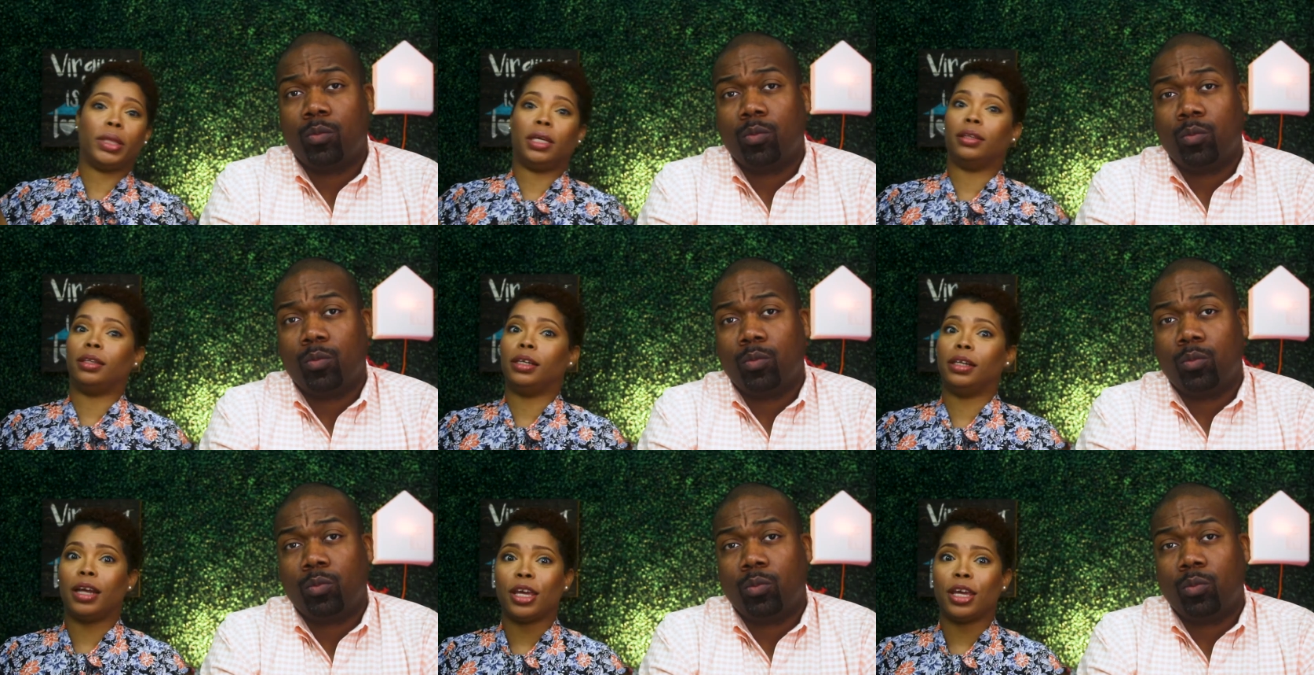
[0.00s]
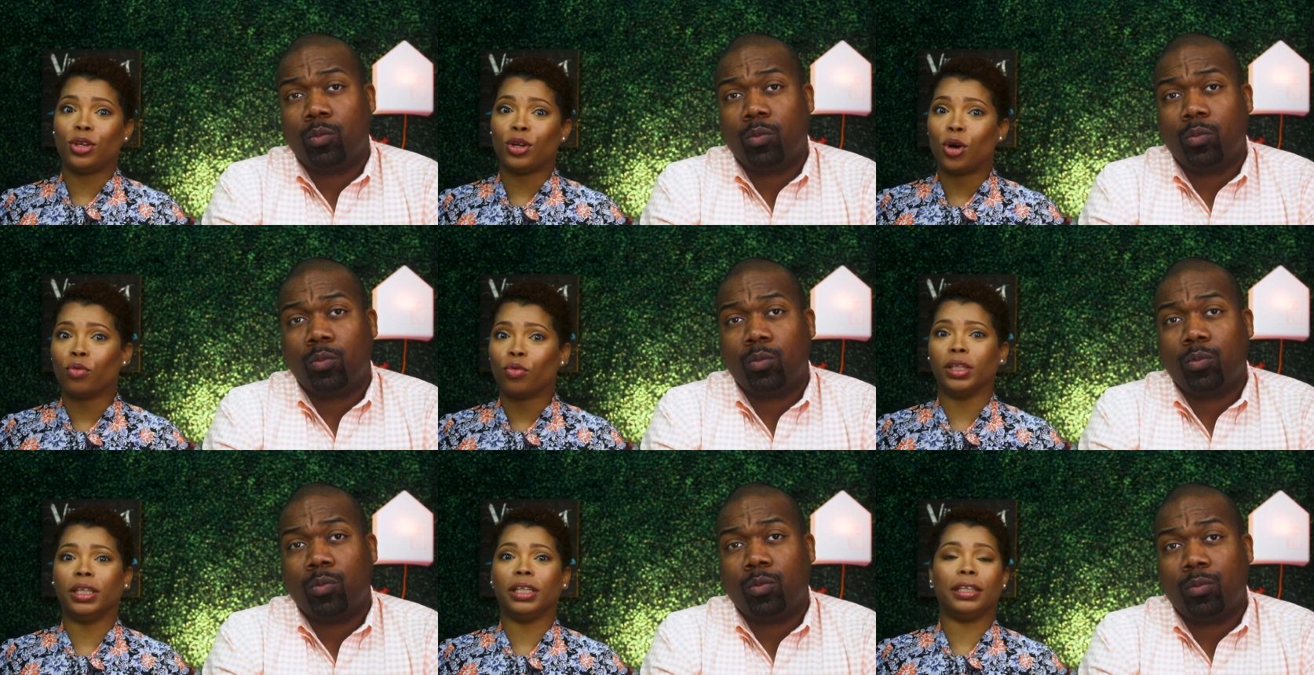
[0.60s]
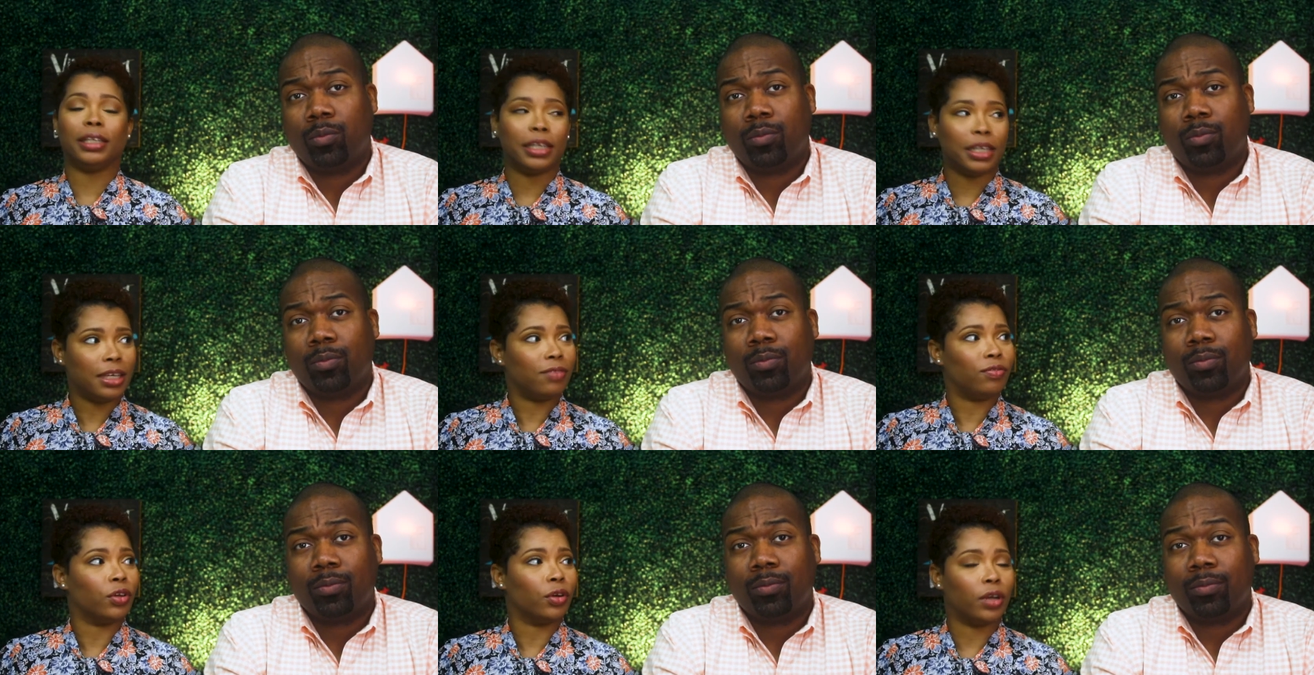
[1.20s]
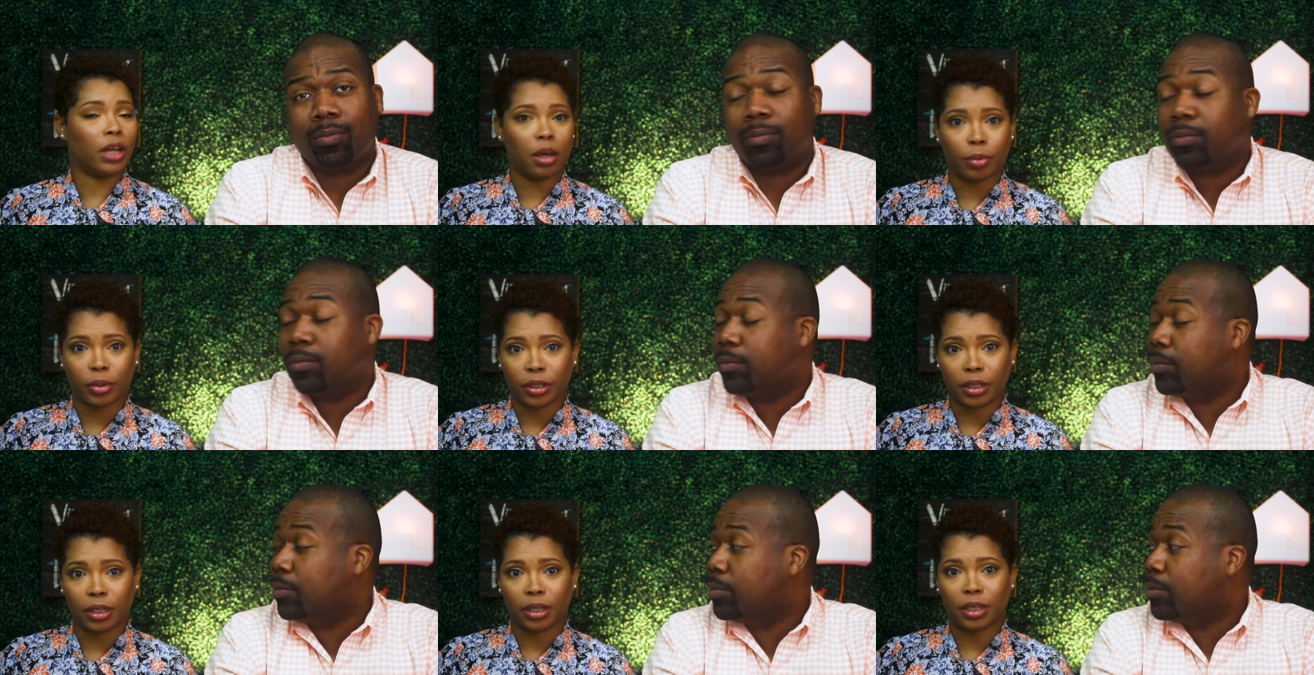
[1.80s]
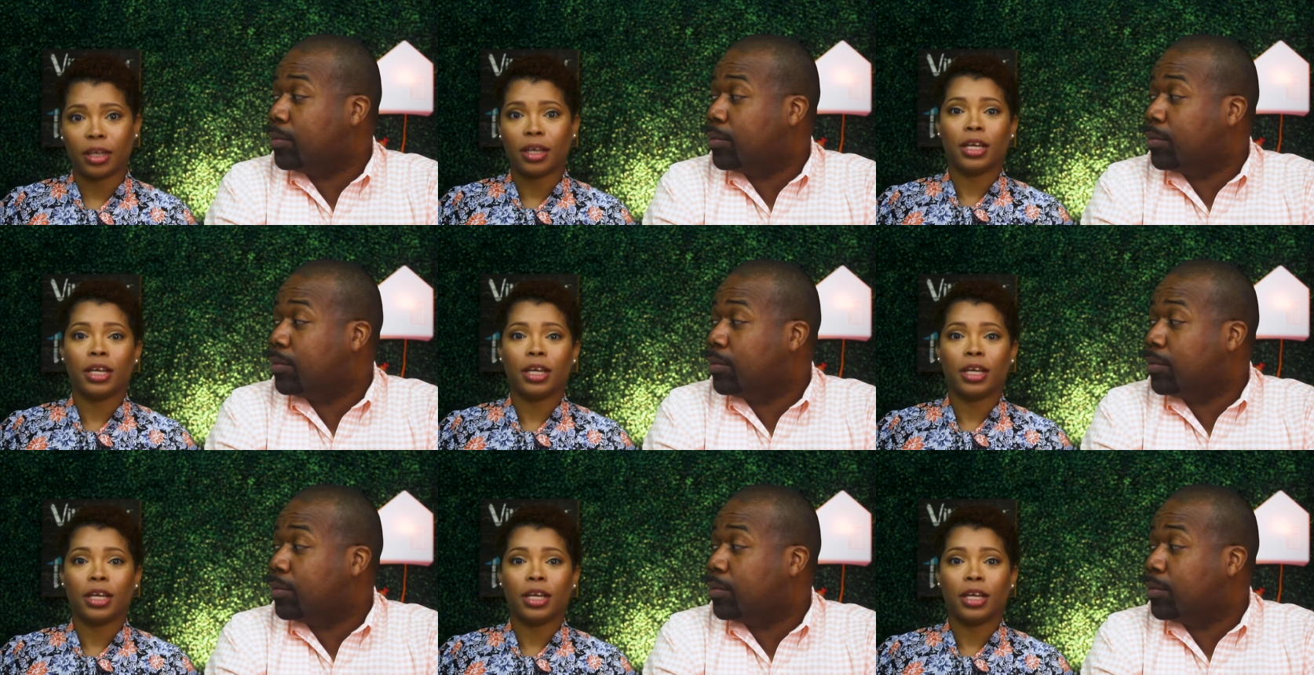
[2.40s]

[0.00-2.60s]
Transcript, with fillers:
Speaker 1: at the end of the day, you don't really leave your neighborhood.